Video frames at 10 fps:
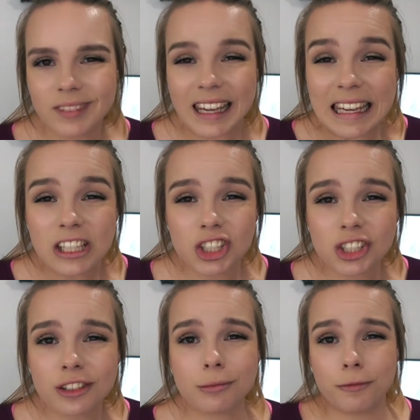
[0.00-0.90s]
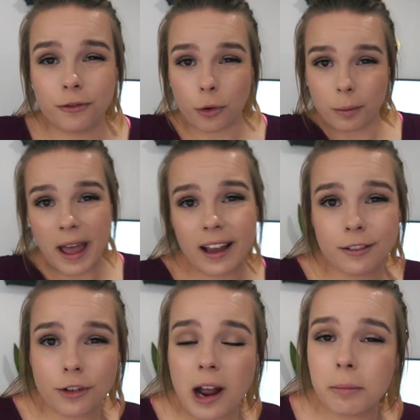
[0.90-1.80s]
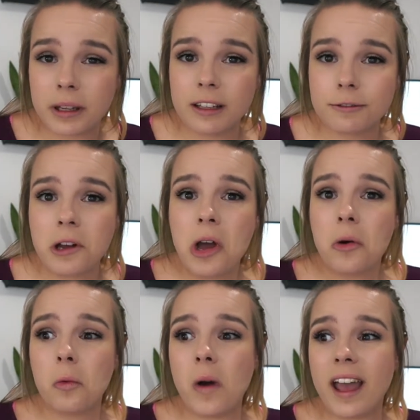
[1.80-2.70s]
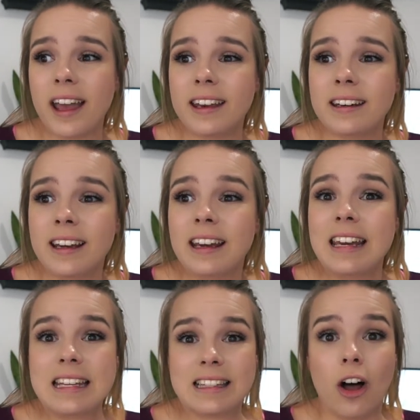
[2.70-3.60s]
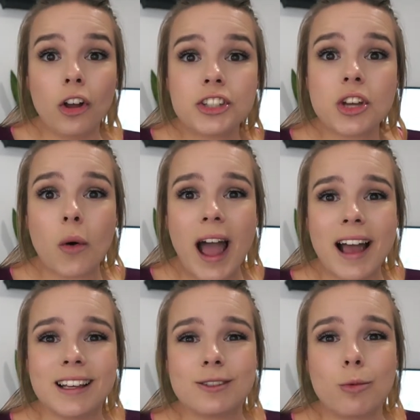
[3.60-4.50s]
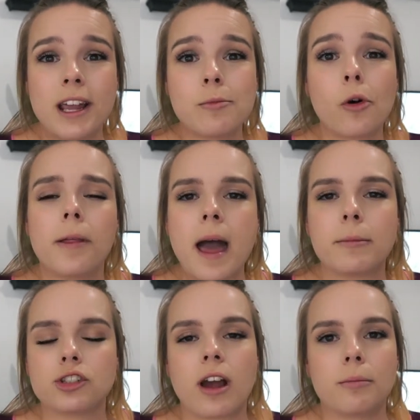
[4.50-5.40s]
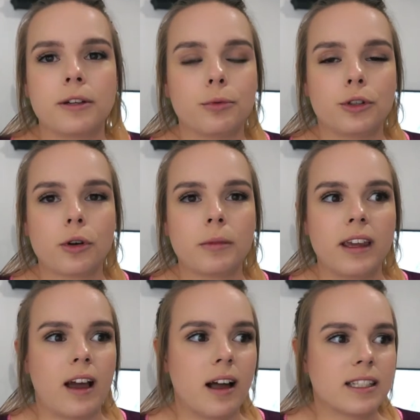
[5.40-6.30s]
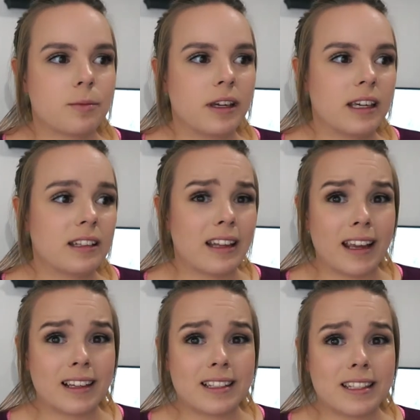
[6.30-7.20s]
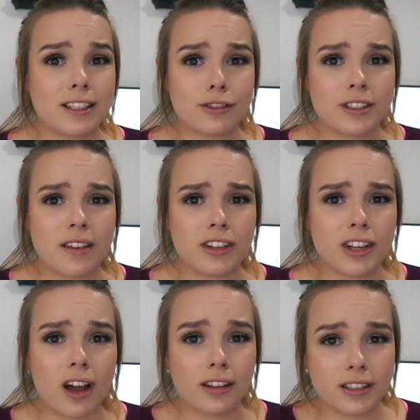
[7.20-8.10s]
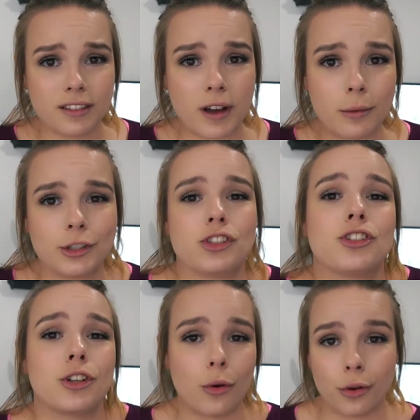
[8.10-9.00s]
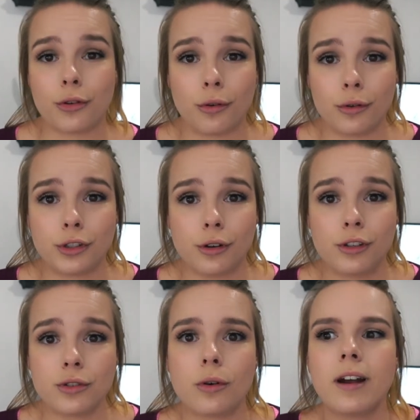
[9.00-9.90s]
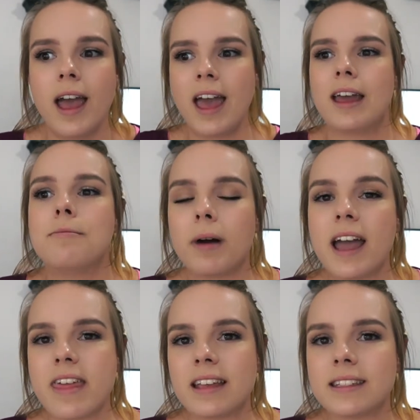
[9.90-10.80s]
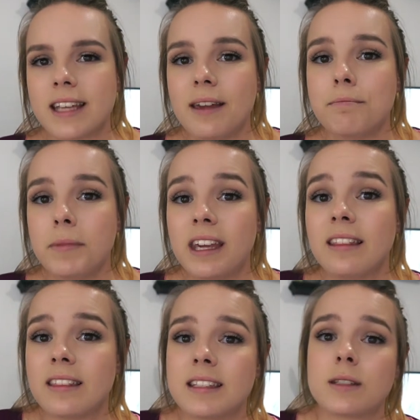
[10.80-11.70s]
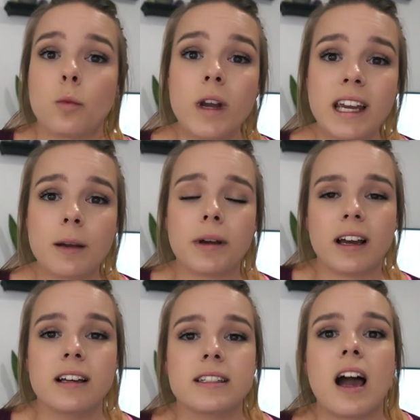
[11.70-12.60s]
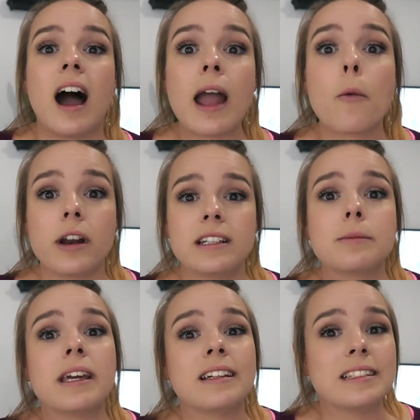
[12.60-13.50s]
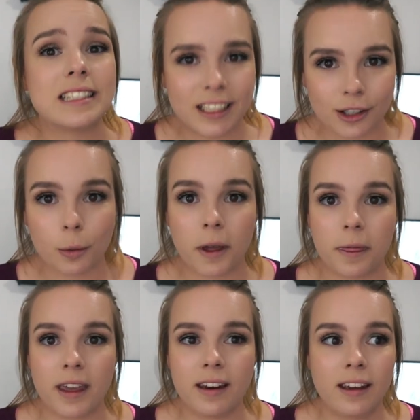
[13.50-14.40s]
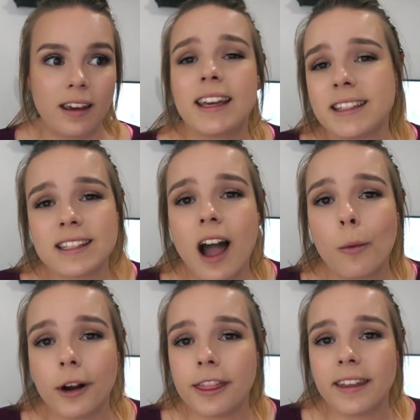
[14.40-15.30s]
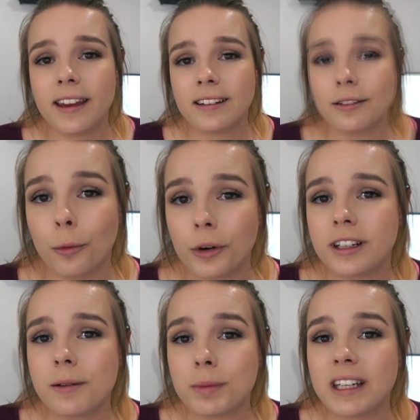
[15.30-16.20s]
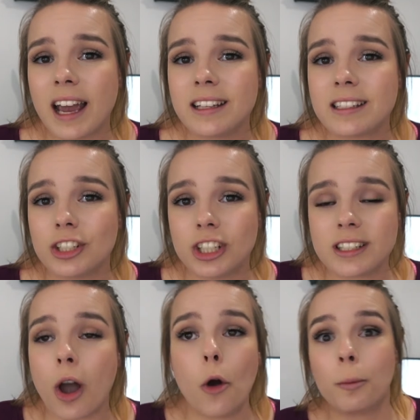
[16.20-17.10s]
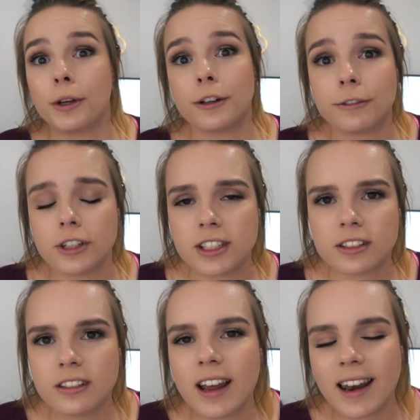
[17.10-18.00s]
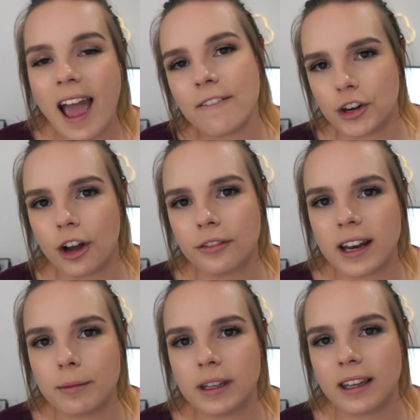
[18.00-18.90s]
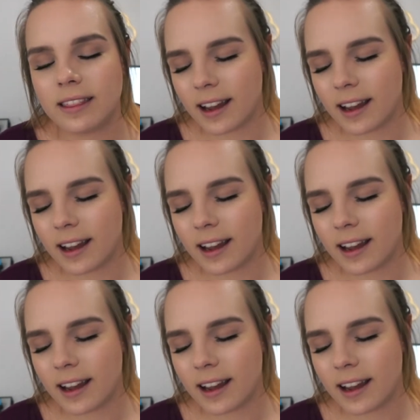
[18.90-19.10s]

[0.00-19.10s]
each for a pack of ground beef, when it also has way more and that much ground beef would normally cost me like six or seven dollars if I was just to go to the grocery store and buy that same meat this week because I wanted to make a dinner with it. It's not worth it. Wouldn't it be nice to just open your freezer and have it already be in